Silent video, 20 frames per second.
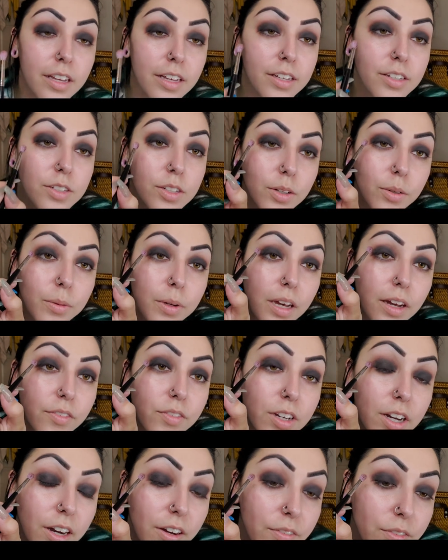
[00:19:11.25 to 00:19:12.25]
So we have
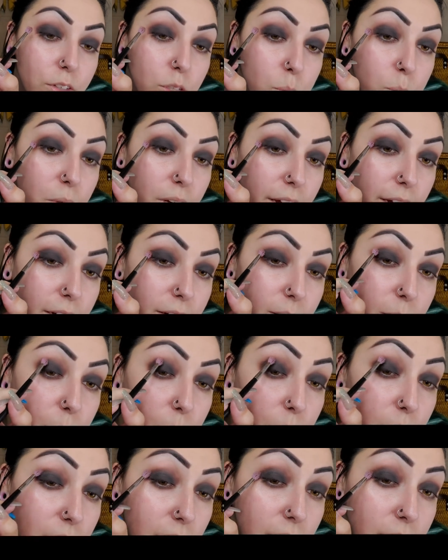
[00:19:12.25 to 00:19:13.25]
to have this black on
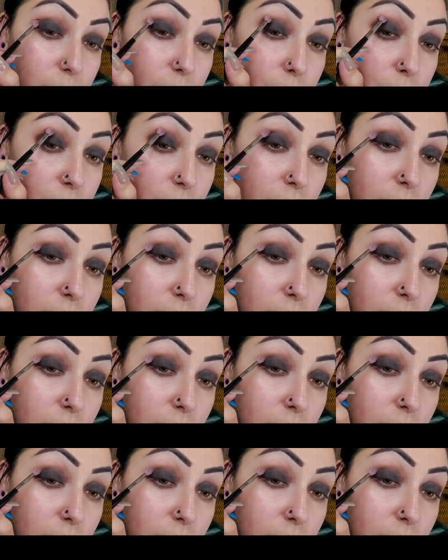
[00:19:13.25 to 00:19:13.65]
bottom.